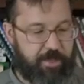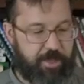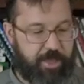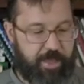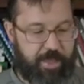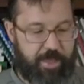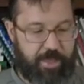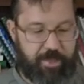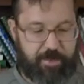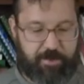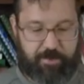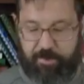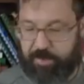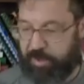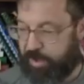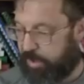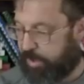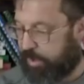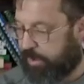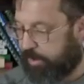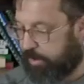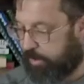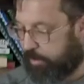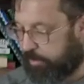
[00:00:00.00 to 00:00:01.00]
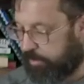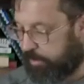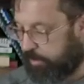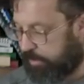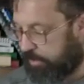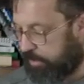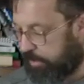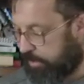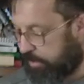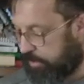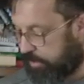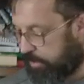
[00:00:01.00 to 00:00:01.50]
and
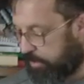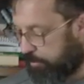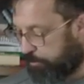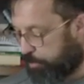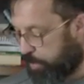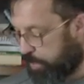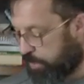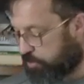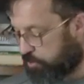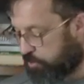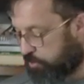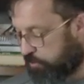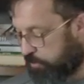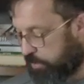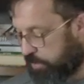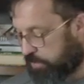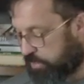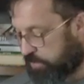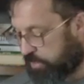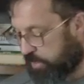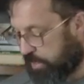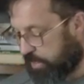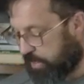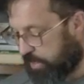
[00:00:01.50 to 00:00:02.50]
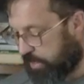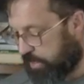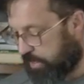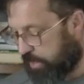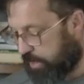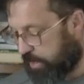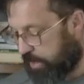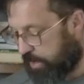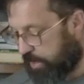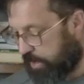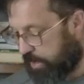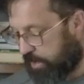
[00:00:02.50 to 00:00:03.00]
in the picture it's
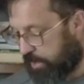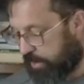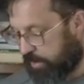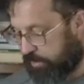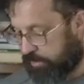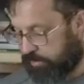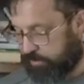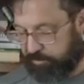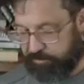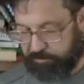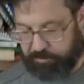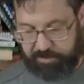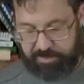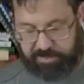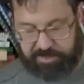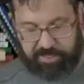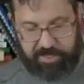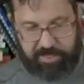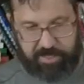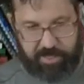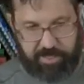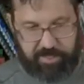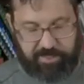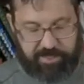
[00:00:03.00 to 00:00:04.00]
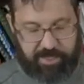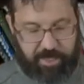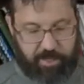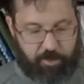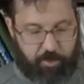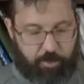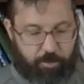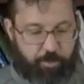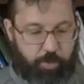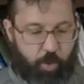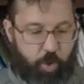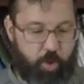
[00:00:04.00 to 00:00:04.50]
you'll see a
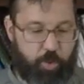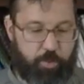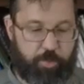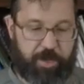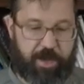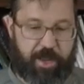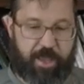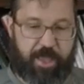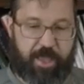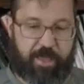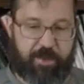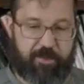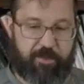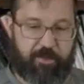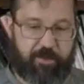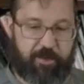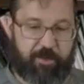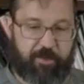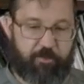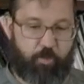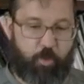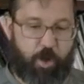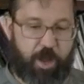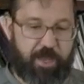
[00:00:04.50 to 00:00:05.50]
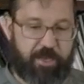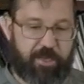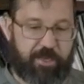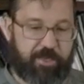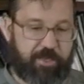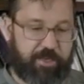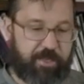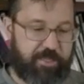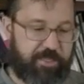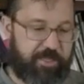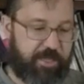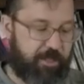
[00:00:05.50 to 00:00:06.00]
yellow bowl, but I had a white
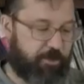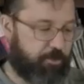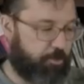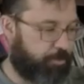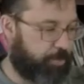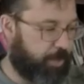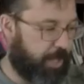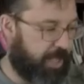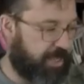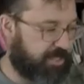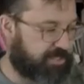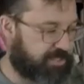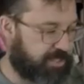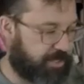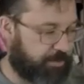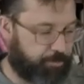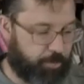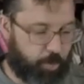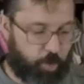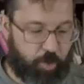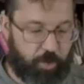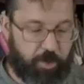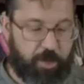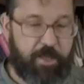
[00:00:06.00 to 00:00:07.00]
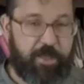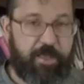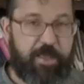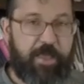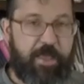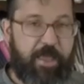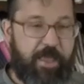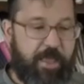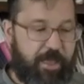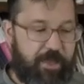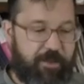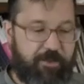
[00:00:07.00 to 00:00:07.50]
and a yellow plastic bowl,
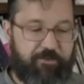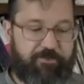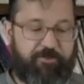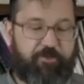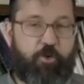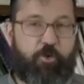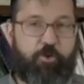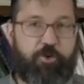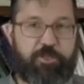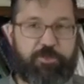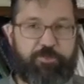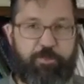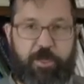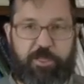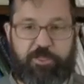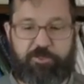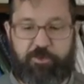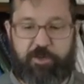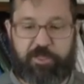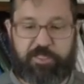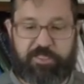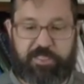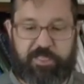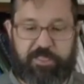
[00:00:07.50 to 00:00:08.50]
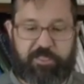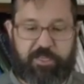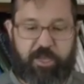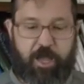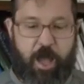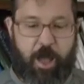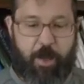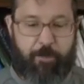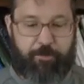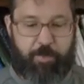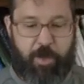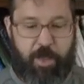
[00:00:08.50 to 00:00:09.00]
and of course my trusted
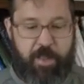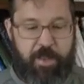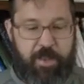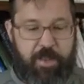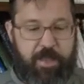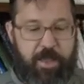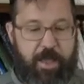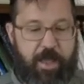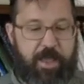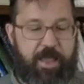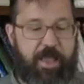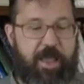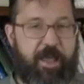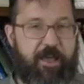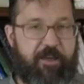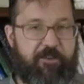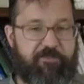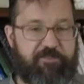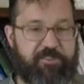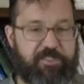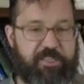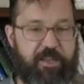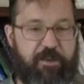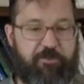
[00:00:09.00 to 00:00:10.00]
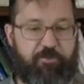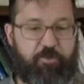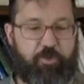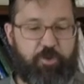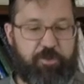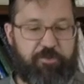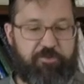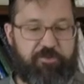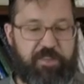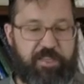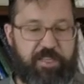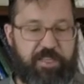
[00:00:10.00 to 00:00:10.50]
cup. I have several
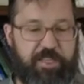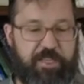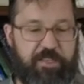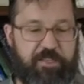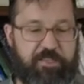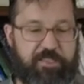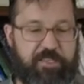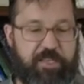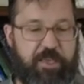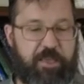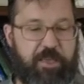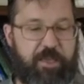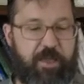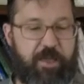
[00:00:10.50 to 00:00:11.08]
of these.